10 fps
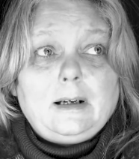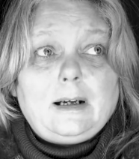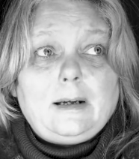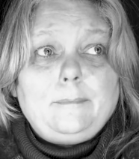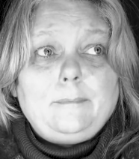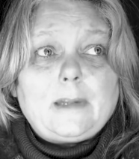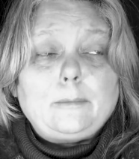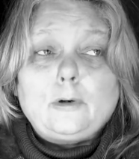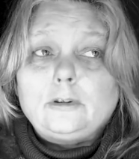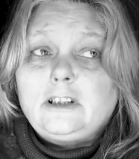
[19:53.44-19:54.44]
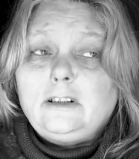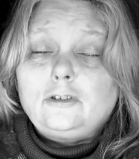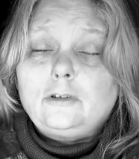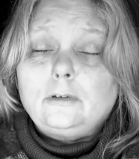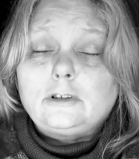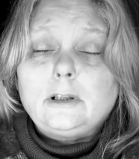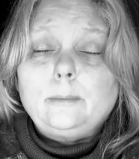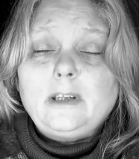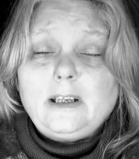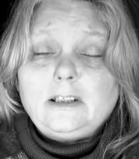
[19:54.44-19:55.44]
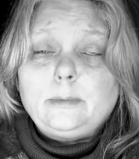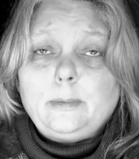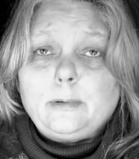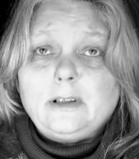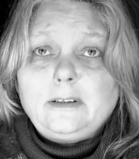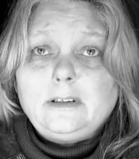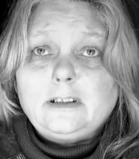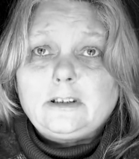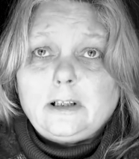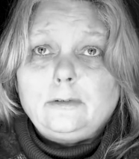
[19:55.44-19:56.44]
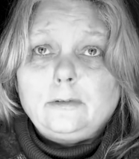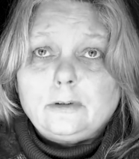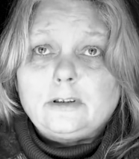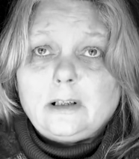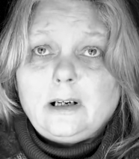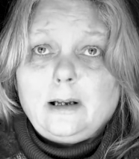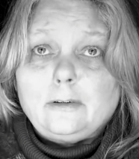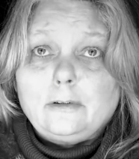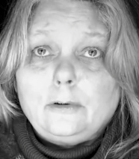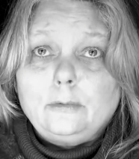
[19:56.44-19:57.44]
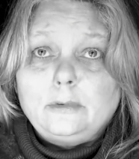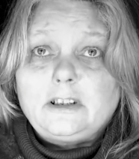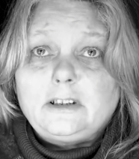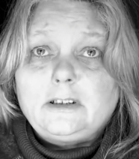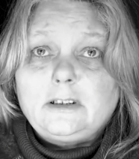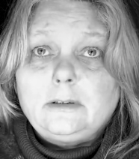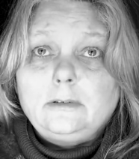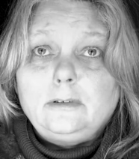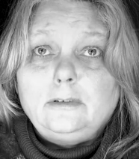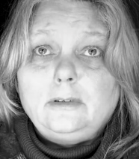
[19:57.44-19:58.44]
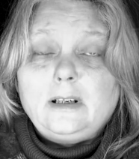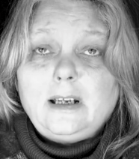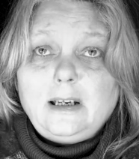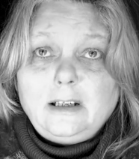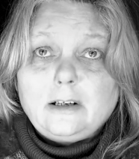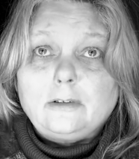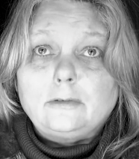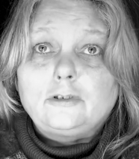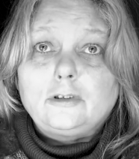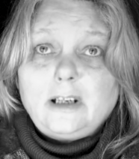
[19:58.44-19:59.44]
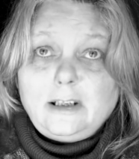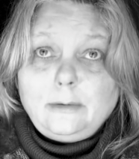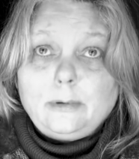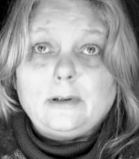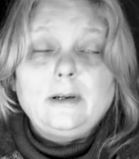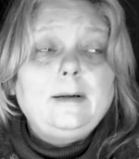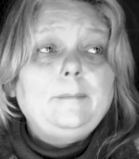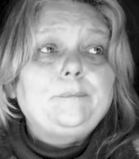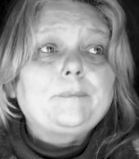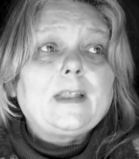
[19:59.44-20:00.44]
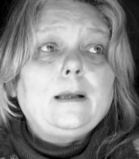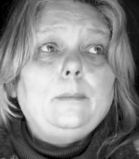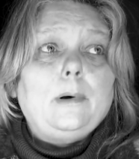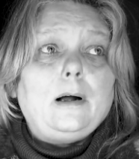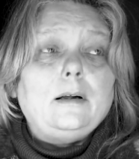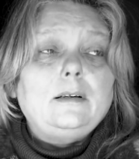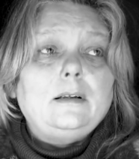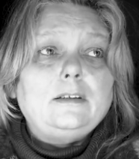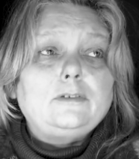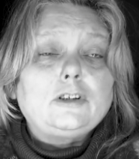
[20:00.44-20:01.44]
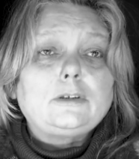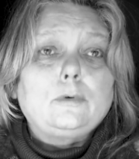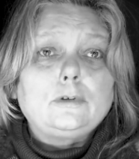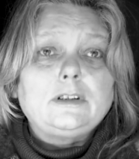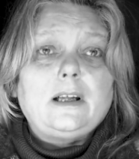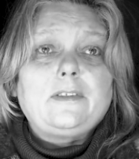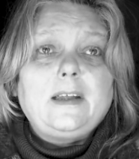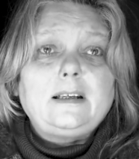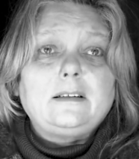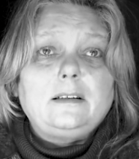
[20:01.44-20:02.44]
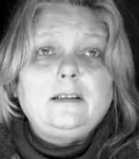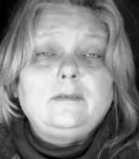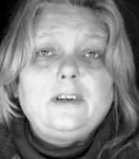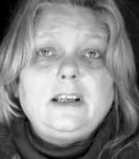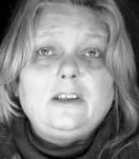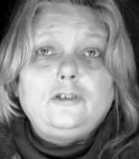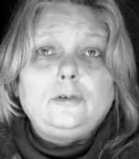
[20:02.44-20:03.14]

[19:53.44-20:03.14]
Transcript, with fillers: I'm not saying there's not some nice people in this town, because there are, there always is, in any culture anywhere, but it just wasn't a thing that they invited